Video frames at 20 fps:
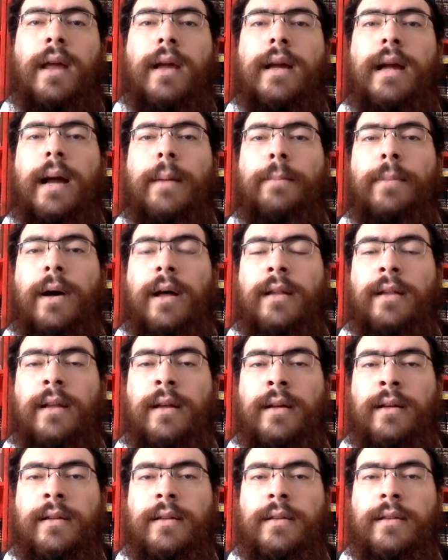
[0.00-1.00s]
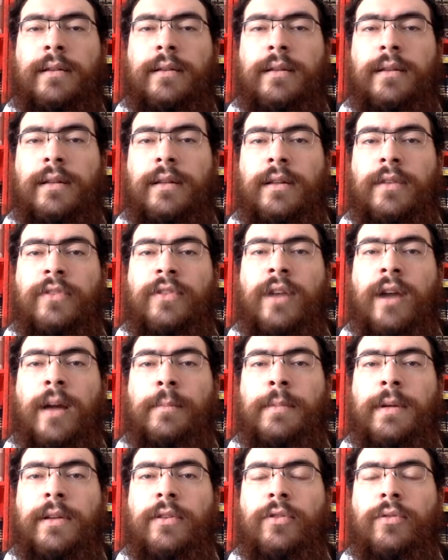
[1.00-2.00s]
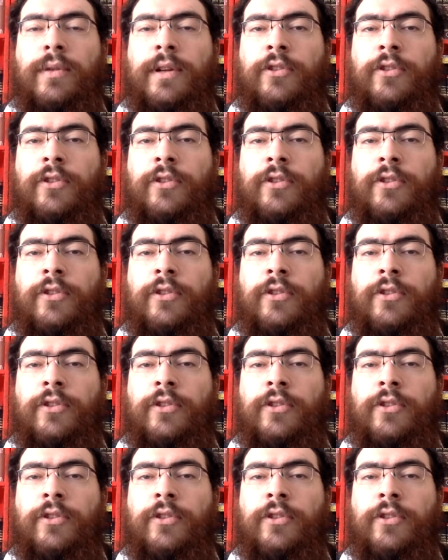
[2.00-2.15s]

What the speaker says: Kabbala is coming to